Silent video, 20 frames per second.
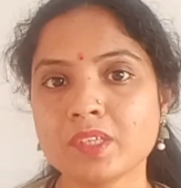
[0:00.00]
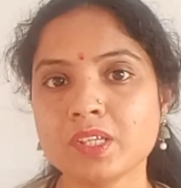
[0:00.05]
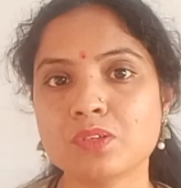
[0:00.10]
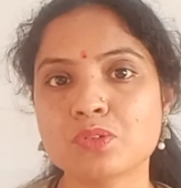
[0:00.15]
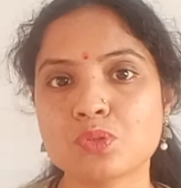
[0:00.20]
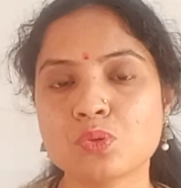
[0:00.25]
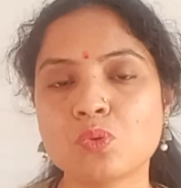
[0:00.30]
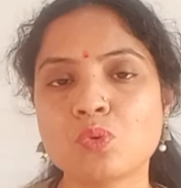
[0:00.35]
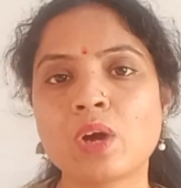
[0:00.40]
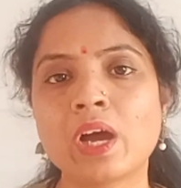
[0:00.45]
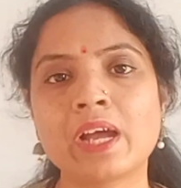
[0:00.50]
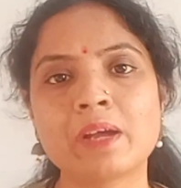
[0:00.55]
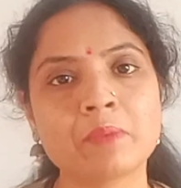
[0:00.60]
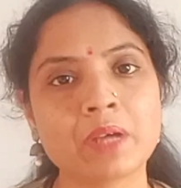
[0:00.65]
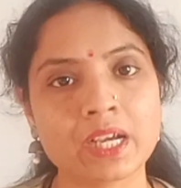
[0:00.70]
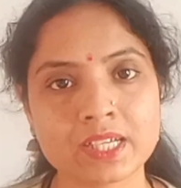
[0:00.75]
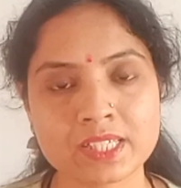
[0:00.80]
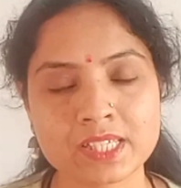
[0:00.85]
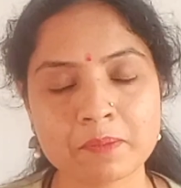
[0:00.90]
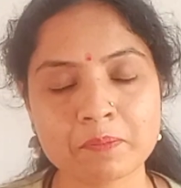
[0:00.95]
so I
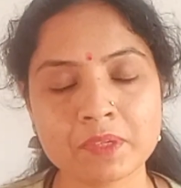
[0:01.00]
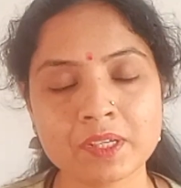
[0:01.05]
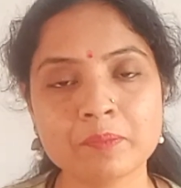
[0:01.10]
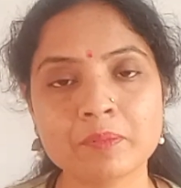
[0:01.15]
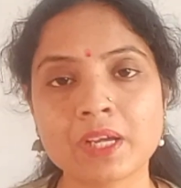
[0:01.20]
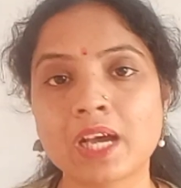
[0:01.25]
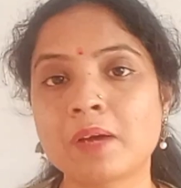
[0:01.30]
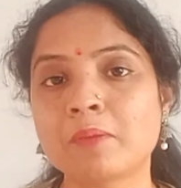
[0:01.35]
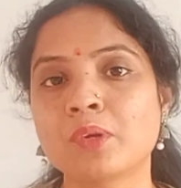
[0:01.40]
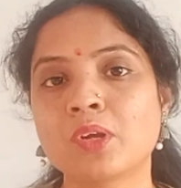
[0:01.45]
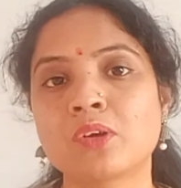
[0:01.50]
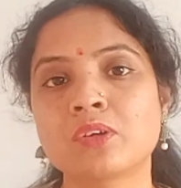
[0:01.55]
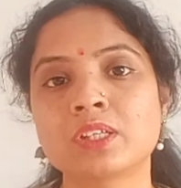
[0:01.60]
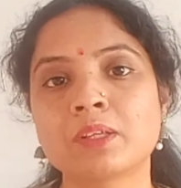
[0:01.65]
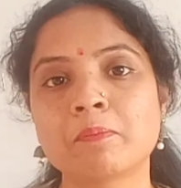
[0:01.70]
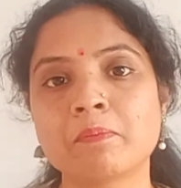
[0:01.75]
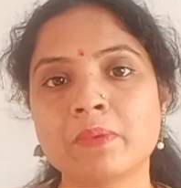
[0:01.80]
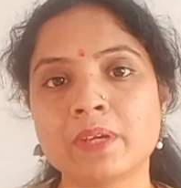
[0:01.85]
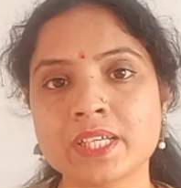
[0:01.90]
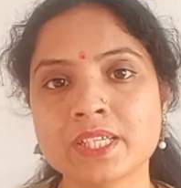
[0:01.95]
am accepted, I am not
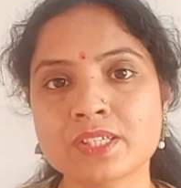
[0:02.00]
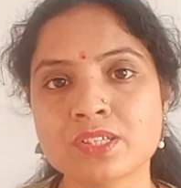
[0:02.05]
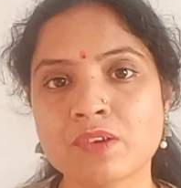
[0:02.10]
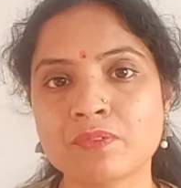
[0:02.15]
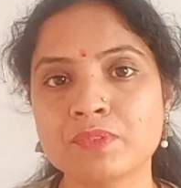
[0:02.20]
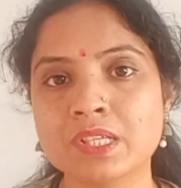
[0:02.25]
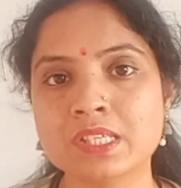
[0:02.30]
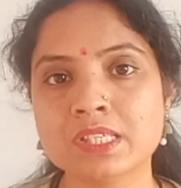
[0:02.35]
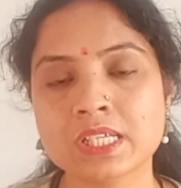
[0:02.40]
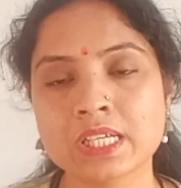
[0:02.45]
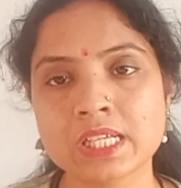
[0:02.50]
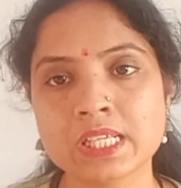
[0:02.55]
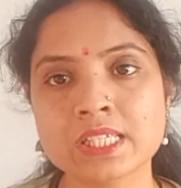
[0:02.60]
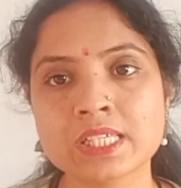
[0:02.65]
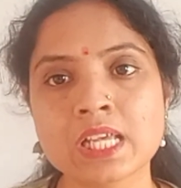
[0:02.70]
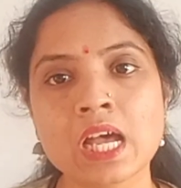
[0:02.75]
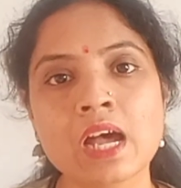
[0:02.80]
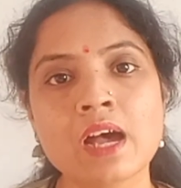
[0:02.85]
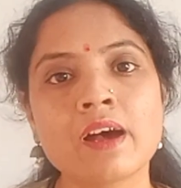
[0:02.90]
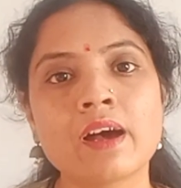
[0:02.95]
the best of the
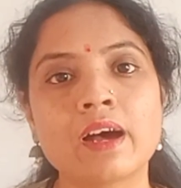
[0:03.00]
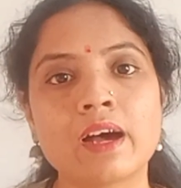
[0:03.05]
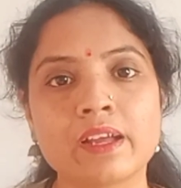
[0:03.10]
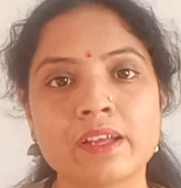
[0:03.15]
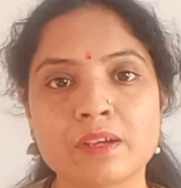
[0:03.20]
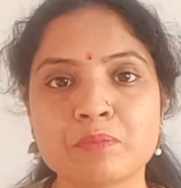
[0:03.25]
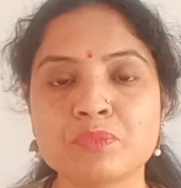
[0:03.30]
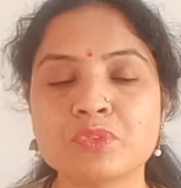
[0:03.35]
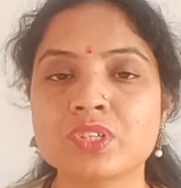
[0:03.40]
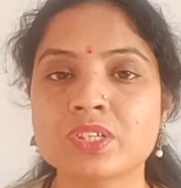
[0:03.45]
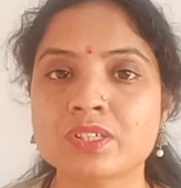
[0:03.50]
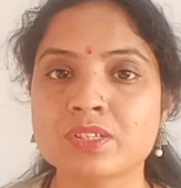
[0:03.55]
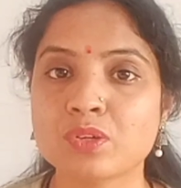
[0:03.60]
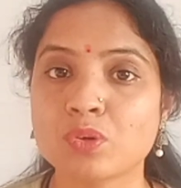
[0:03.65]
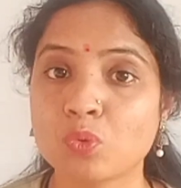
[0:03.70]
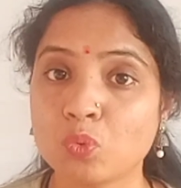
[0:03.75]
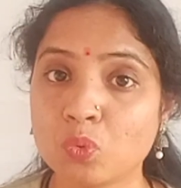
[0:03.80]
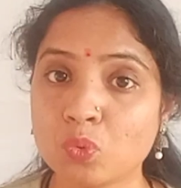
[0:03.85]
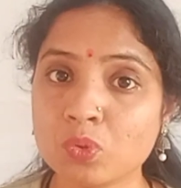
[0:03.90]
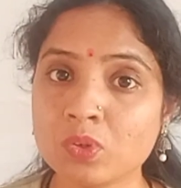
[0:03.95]
skills, I am just
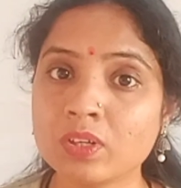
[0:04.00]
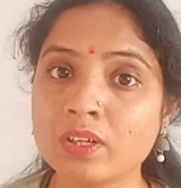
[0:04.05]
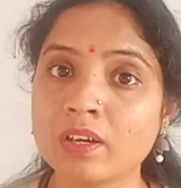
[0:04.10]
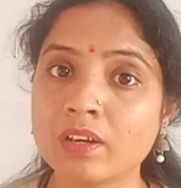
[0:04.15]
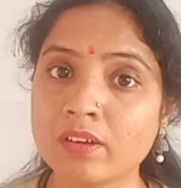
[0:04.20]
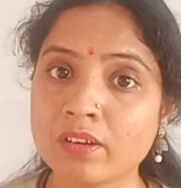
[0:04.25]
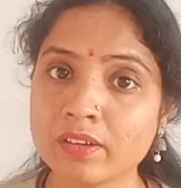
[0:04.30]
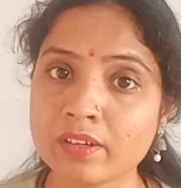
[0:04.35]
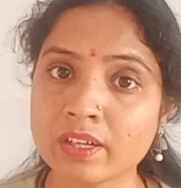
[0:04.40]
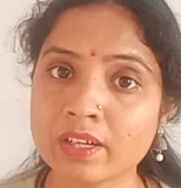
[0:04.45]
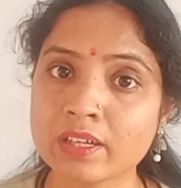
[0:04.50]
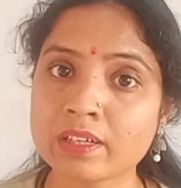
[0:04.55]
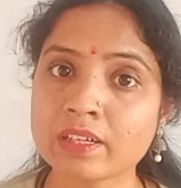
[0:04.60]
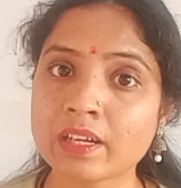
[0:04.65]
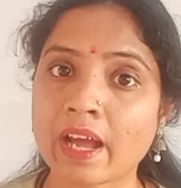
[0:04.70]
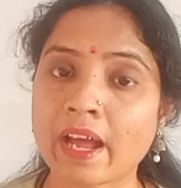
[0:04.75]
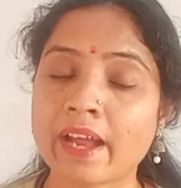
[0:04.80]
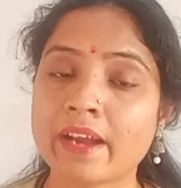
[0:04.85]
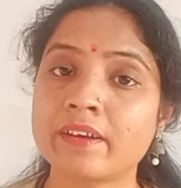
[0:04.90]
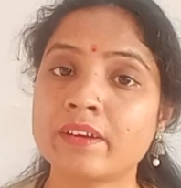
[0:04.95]
a good learner,
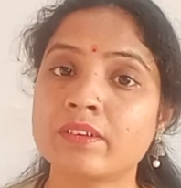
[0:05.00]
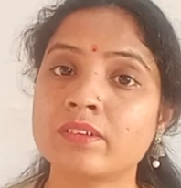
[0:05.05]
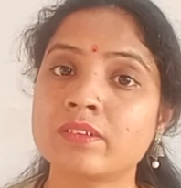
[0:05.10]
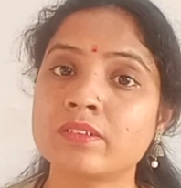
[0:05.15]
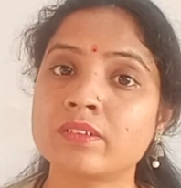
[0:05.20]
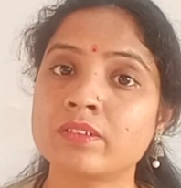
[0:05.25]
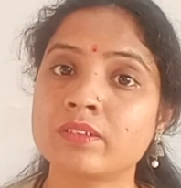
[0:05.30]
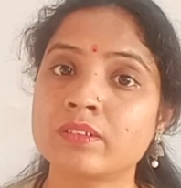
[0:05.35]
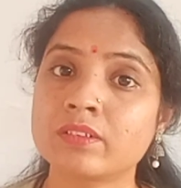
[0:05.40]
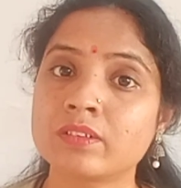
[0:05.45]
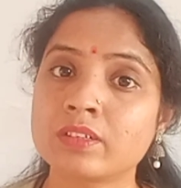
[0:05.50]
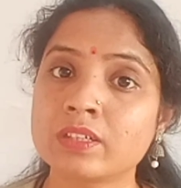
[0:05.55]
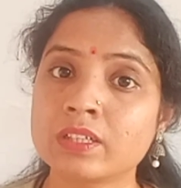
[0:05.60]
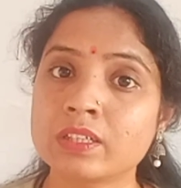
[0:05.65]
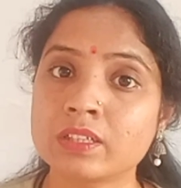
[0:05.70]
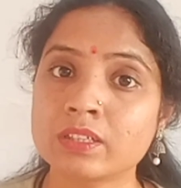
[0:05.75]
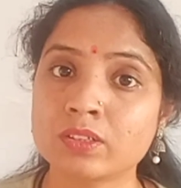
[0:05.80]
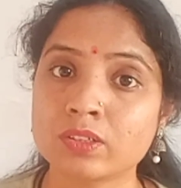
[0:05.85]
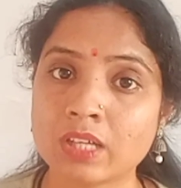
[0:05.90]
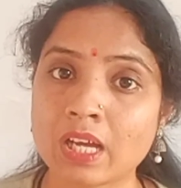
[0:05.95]
and
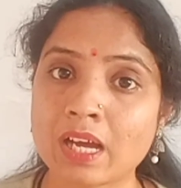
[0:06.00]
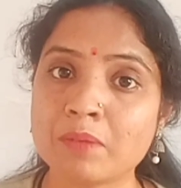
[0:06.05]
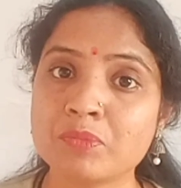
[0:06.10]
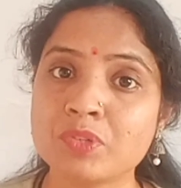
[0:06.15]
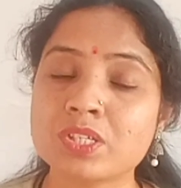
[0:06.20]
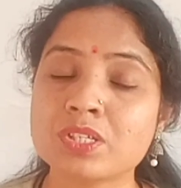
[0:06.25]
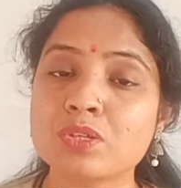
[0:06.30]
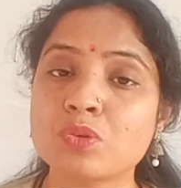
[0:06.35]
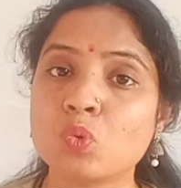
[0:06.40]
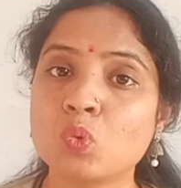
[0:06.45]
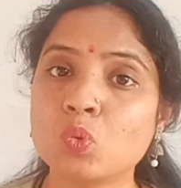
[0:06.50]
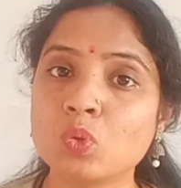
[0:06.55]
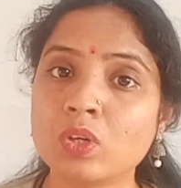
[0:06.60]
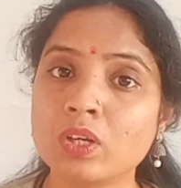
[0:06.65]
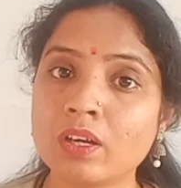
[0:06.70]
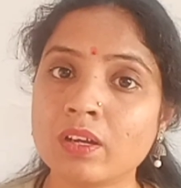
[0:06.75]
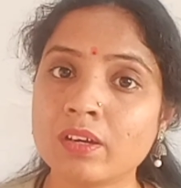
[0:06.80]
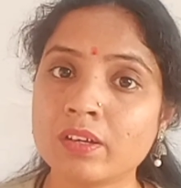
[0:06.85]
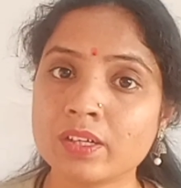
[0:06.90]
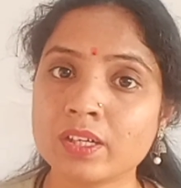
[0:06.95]
I'm just a good
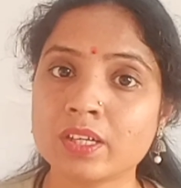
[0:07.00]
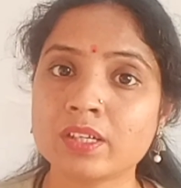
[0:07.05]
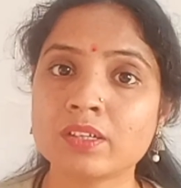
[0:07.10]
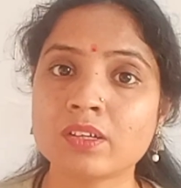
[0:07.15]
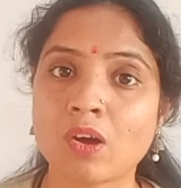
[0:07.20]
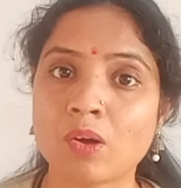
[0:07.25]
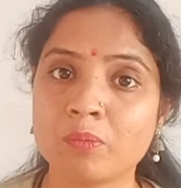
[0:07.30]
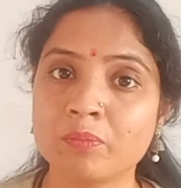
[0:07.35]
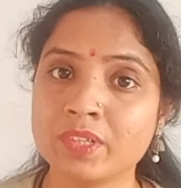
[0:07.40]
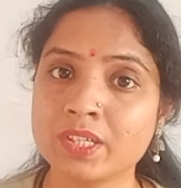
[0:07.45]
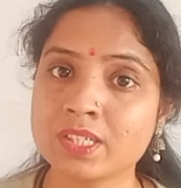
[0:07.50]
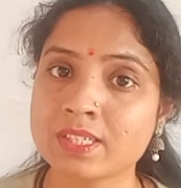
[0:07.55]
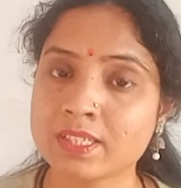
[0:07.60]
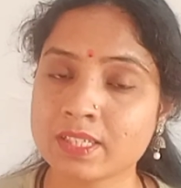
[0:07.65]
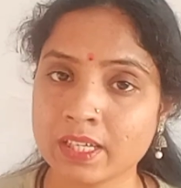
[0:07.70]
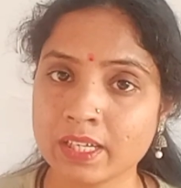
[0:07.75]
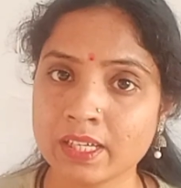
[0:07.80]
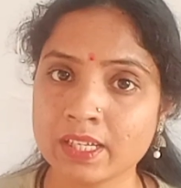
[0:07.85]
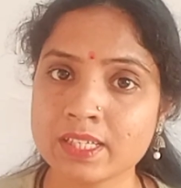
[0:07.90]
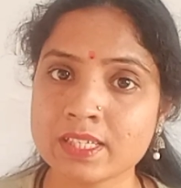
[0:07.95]
learner of these
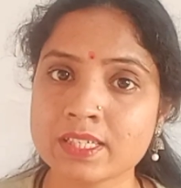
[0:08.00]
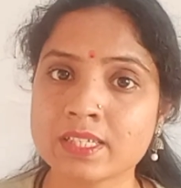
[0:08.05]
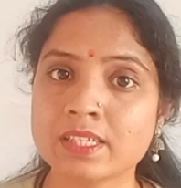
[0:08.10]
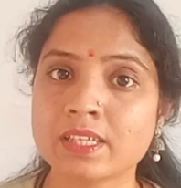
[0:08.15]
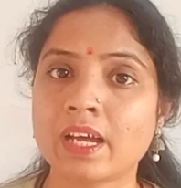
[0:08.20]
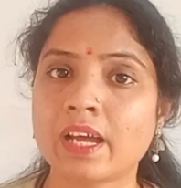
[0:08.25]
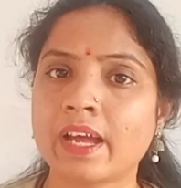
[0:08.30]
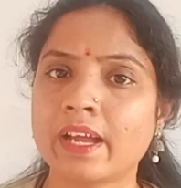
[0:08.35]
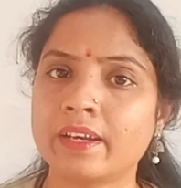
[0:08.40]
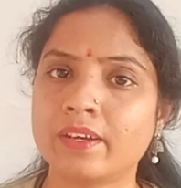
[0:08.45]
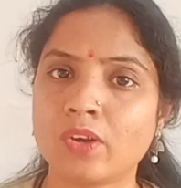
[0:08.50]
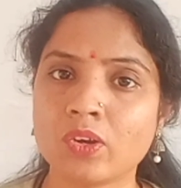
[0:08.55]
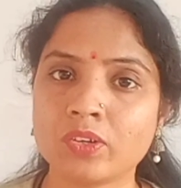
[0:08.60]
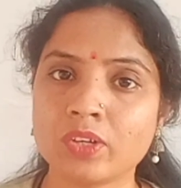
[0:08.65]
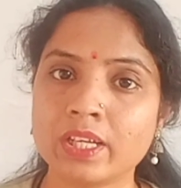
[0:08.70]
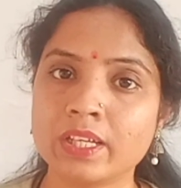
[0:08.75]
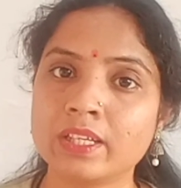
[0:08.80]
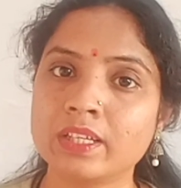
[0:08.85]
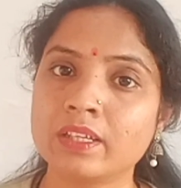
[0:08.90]
skills, not